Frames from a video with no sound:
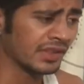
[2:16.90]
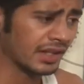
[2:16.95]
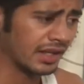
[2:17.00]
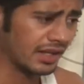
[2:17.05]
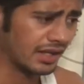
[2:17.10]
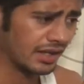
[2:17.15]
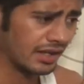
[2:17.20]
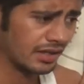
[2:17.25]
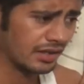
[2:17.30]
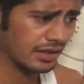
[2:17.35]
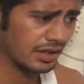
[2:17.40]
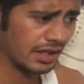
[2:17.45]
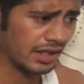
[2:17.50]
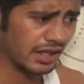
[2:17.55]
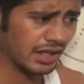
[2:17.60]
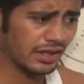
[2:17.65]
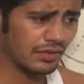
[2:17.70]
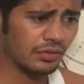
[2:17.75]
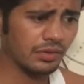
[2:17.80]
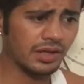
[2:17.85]
And
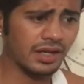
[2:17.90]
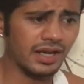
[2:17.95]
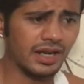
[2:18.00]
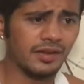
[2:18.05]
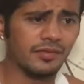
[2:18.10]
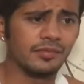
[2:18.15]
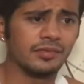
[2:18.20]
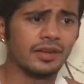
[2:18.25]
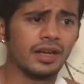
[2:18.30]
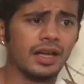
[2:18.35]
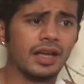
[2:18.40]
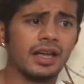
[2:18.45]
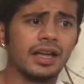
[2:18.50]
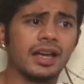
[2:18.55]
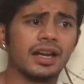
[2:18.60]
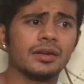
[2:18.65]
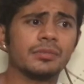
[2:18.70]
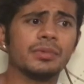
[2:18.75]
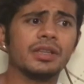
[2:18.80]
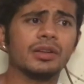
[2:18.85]
I
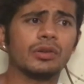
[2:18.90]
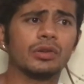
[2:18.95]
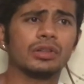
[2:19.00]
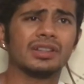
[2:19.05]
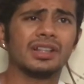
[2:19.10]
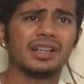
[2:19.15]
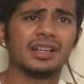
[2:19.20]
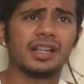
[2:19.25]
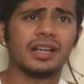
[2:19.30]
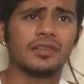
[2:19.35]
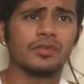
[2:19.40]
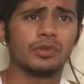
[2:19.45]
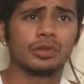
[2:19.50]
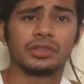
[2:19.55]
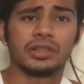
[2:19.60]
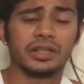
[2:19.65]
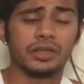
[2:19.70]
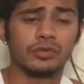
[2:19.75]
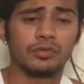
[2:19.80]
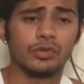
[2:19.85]
had been on that diet for
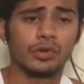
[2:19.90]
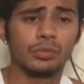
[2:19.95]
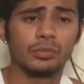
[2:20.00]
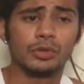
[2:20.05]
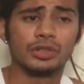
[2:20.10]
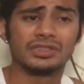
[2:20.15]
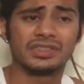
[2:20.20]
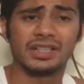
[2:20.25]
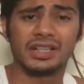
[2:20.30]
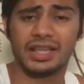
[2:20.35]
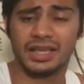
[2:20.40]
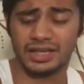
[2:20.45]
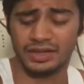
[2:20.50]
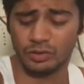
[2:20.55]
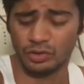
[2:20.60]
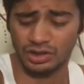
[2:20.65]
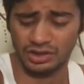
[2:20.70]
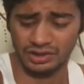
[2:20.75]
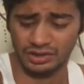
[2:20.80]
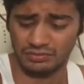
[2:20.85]
3 to 4 months and I
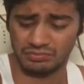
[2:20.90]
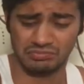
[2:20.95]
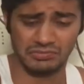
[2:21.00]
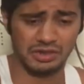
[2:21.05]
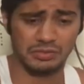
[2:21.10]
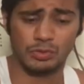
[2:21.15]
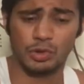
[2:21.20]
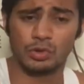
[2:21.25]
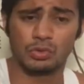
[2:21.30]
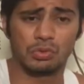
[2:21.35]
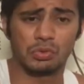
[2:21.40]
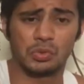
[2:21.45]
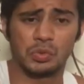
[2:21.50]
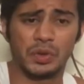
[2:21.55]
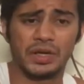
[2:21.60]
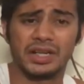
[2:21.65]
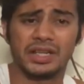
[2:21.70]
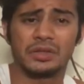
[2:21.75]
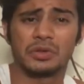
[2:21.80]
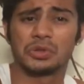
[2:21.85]
got about
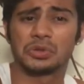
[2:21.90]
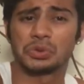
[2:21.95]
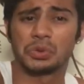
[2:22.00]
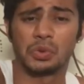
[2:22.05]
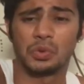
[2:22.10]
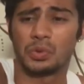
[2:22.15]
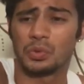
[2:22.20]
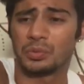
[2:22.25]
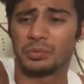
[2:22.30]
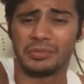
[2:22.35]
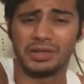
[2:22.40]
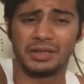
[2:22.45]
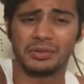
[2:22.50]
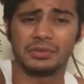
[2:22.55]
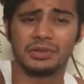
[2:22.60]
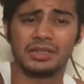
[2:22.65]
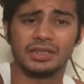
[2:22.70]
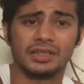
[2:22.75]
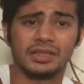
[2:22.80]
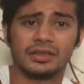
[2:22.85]
20 or so
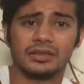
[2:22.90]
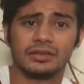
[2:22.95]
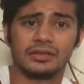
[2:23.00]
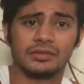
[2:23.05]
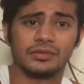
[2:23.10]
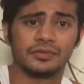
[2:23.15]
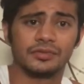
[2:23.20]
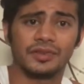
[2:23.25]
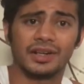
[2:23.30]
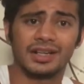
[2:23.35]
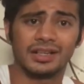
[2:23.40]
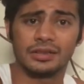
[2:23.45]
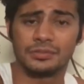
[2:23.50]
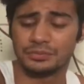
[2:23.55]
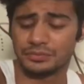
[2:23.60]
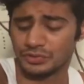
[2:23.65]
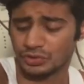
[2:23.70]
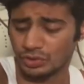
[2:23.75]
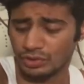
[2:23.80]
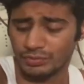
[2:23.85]
maybe fat
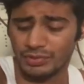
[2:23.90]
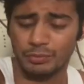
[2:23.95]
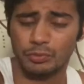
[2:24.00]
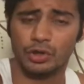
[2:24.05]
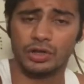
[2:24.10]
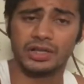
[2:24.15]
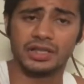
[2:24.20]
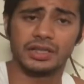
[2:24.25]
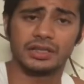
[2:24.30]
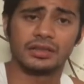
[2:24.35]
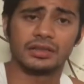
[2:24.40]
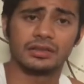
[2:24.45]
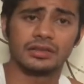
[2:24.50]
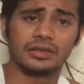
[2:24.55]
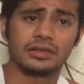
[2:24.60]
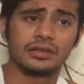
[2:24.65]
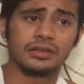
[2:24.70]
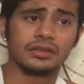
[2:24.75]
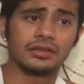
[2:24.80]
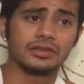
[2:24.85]
lumps on my body,
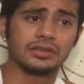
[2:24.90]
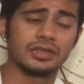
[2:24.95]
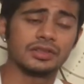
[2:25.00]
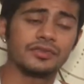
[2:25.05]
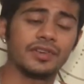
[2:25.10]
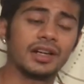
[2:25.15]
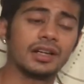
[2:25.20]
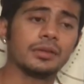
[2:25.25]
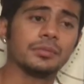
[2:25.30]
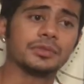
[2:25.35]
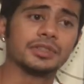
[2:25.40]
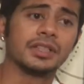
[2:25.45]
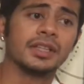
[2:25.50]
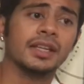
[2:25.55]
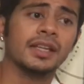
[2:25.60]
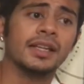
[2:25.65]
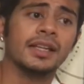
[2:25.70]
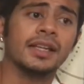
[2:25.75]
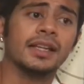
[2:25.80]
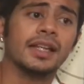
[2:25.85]
such fat lumps.
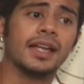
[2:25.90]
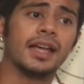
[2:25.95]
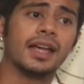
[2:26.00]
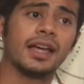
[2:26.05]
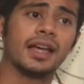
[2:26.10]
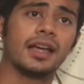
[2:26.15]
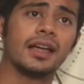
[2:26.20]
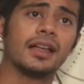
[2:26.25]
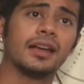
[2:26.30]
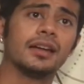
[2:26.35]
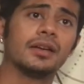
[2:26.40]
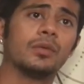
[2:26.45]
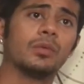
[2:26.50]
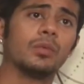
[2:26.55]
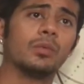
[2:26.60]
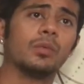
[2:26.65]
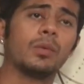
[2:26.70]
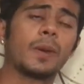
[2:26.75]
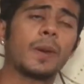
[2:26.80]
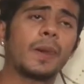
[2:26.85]

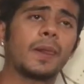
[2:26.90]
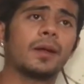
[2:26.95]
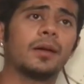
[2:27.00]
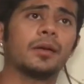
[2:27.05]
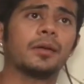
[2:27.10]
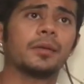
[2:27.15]
And